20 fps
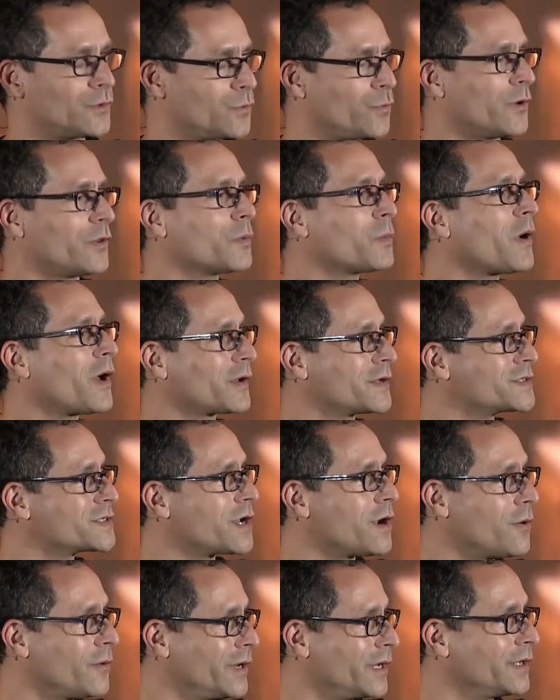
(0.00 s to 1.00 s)
to where the puck is
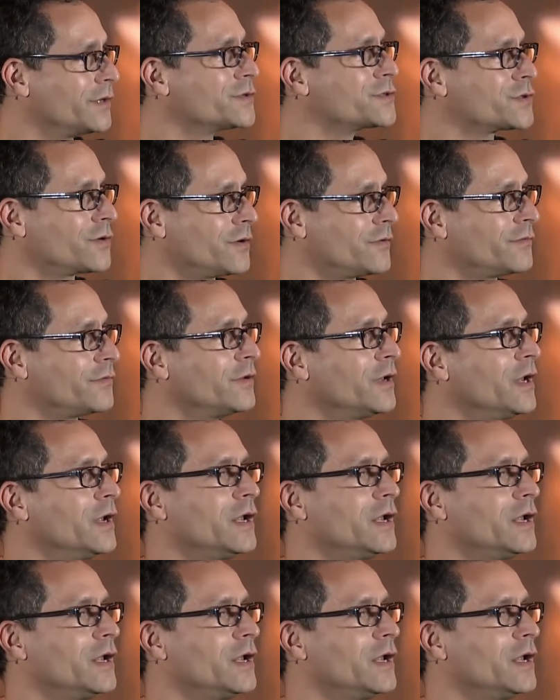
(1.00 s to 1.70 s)
going, and you're sort of